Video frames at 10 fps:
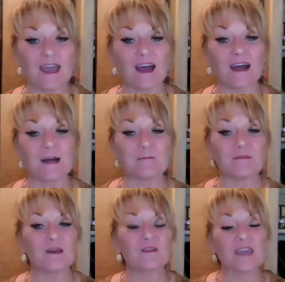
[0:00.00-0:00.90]

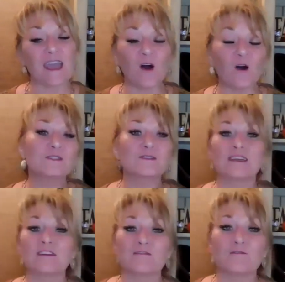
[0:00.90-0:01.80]
They also
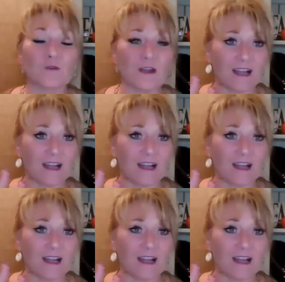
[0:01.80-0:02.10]
get 4